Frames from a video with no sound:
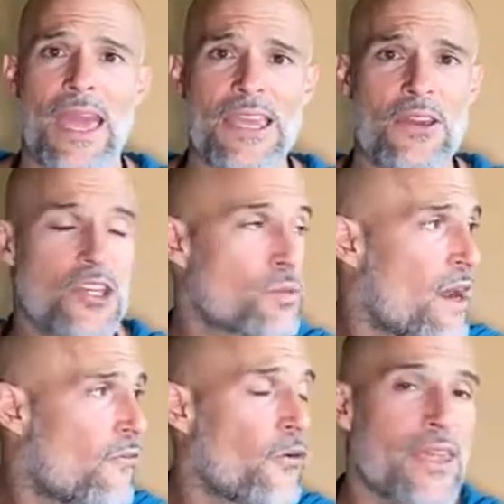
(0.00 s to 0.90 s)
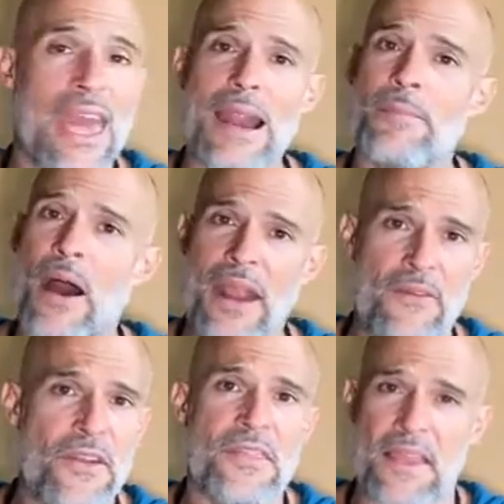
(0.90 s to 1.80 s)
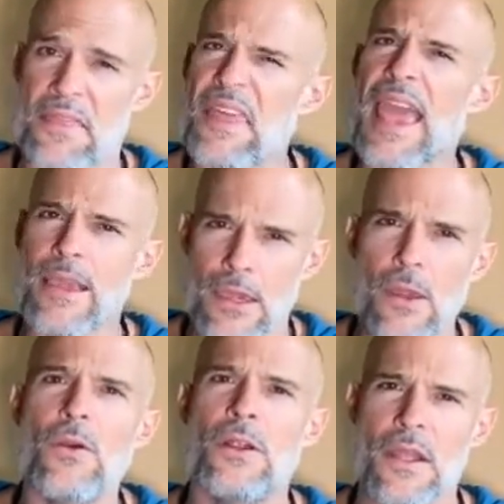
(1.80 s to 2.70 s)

and you just want to forget about everything. Thank you.